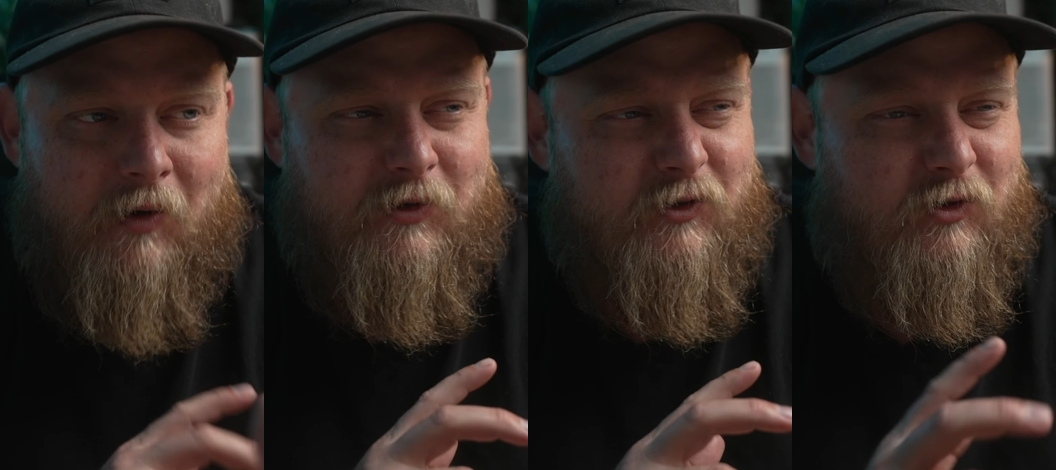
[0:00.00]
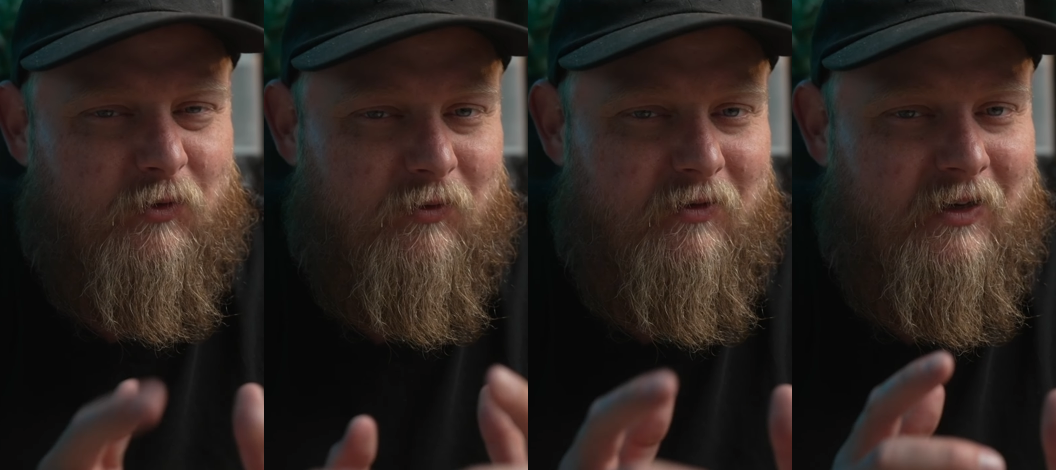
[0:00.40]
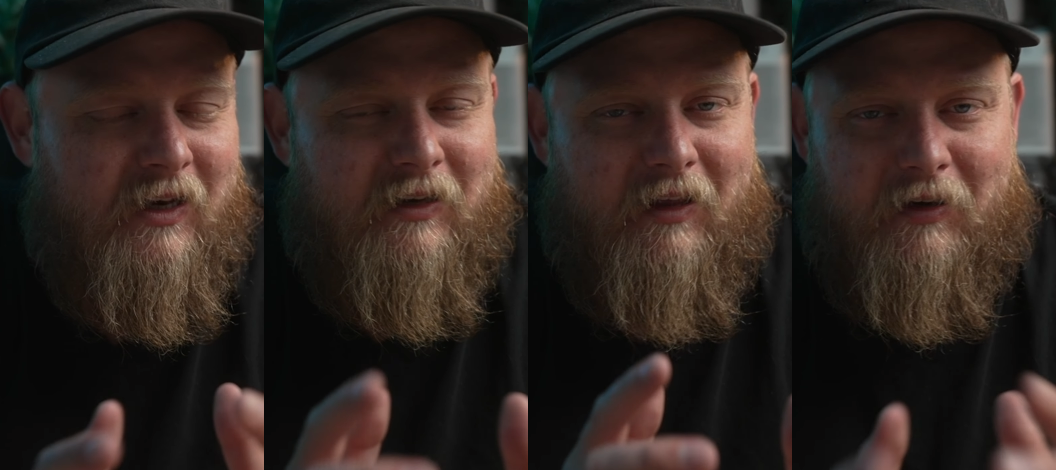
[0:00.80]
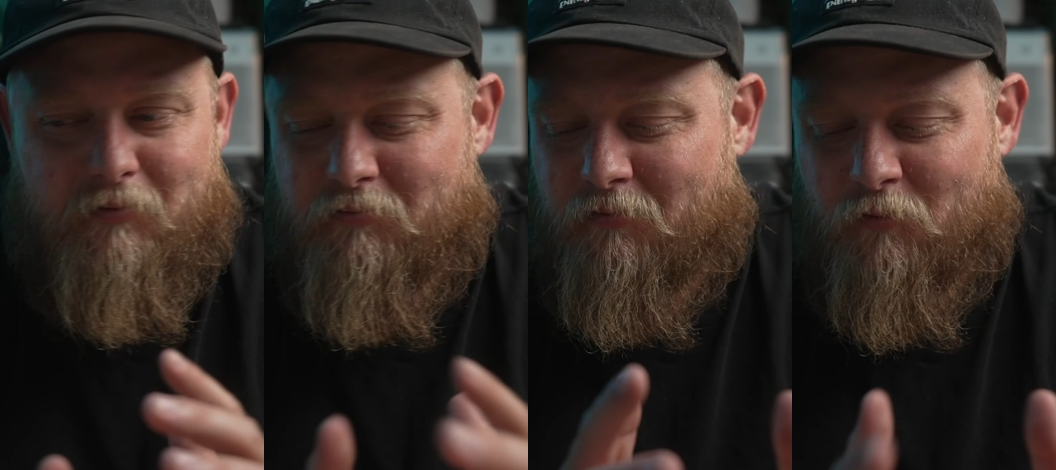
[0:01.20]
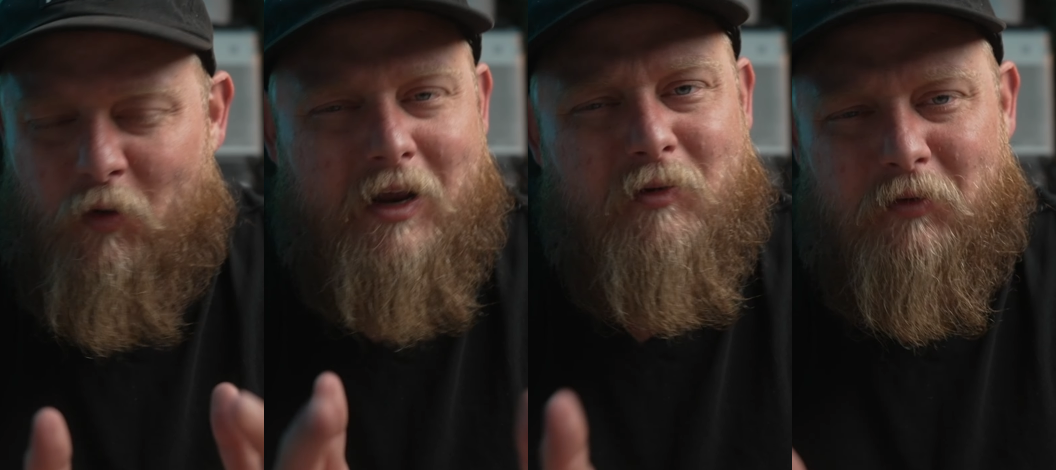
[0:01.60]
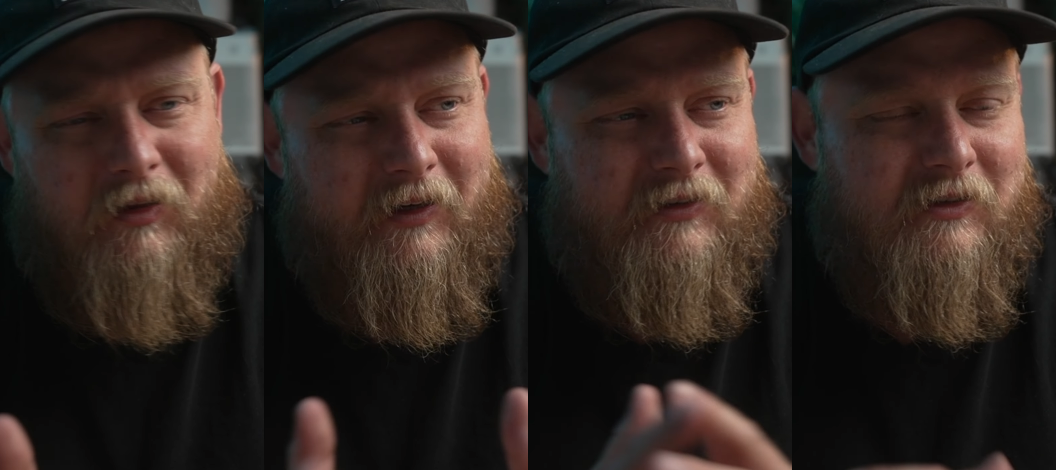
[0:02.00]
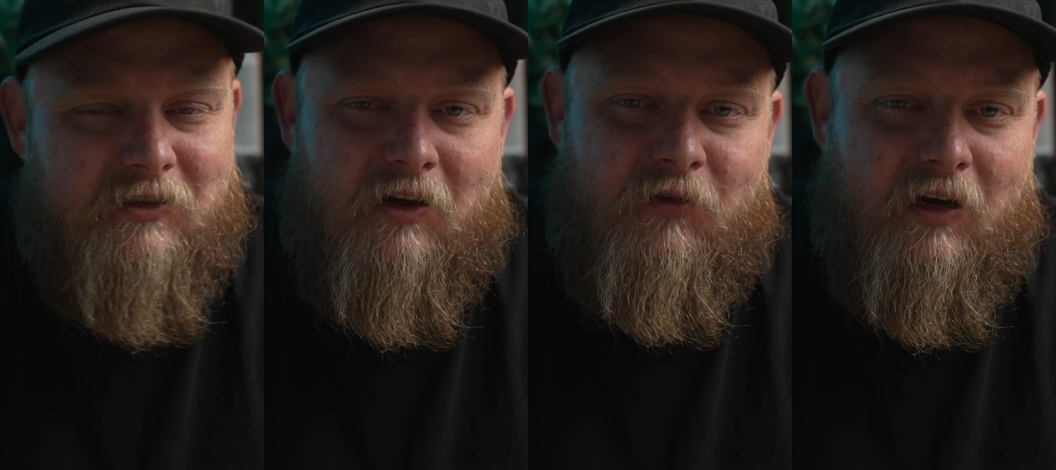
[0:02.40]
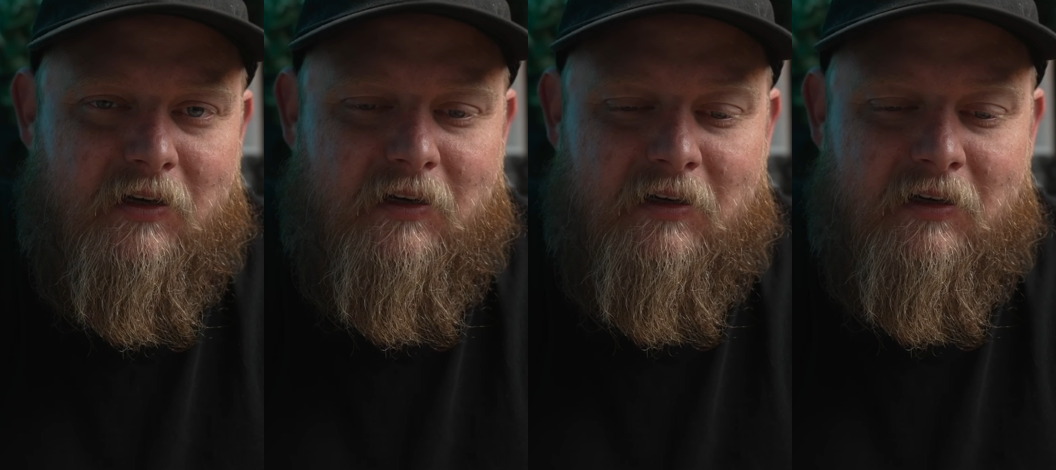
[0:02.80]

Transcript: I was also getting like random clicks and stuff that I didn't